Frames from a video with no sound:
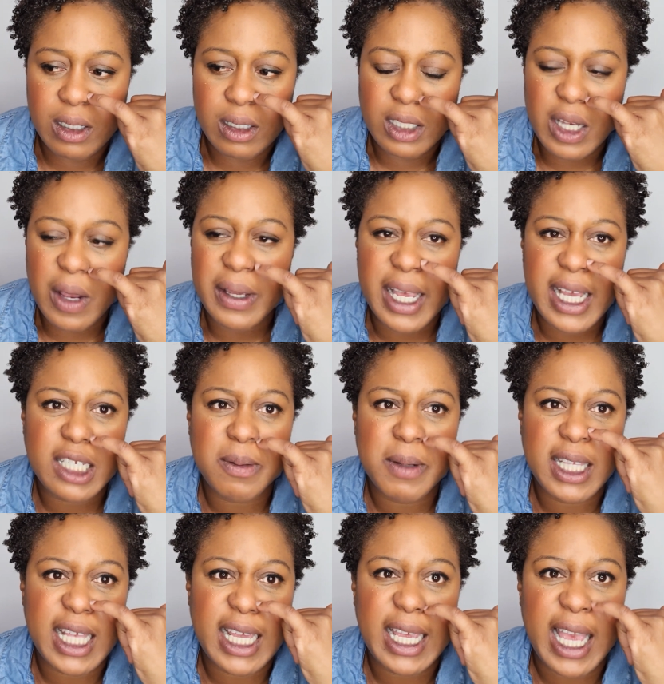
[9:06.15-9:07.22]
So it gets
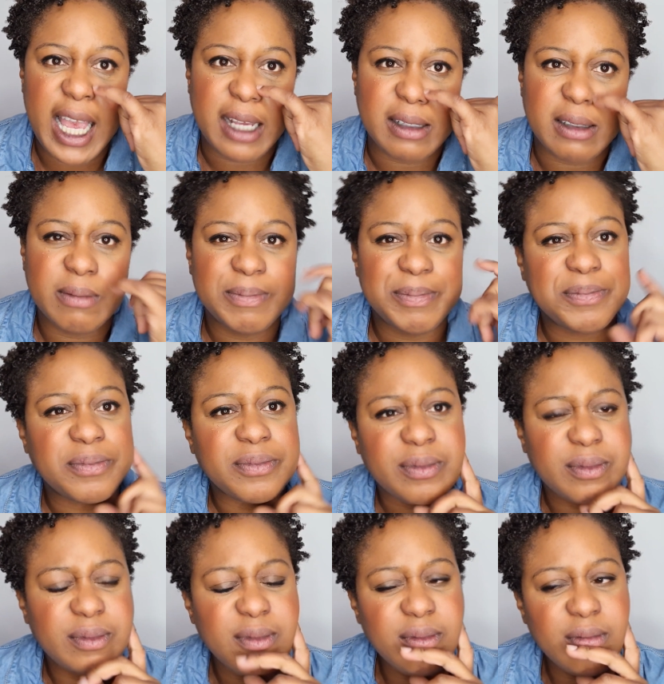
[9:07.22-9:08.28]
me thinking,
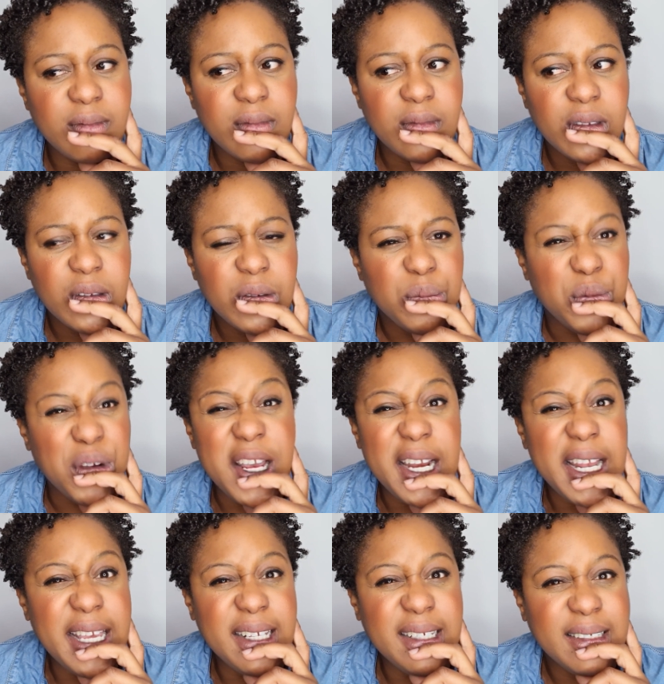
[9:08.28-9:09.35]

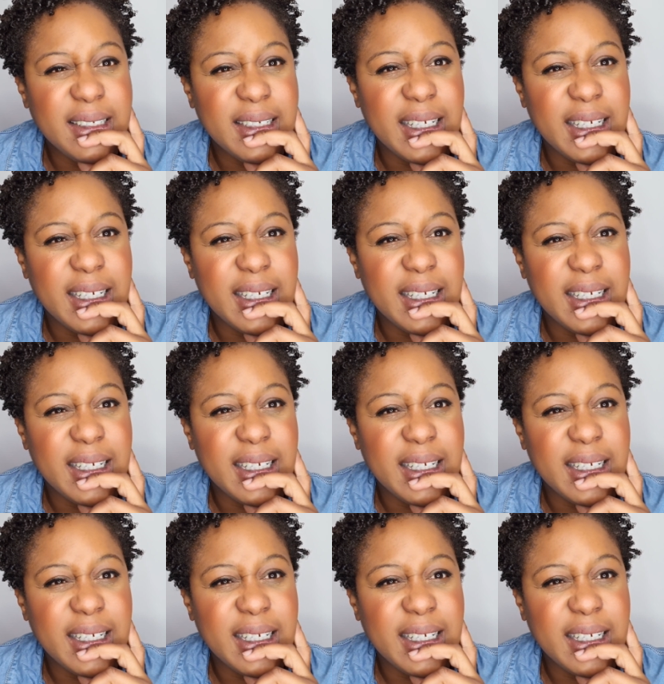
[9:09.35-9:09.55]
really?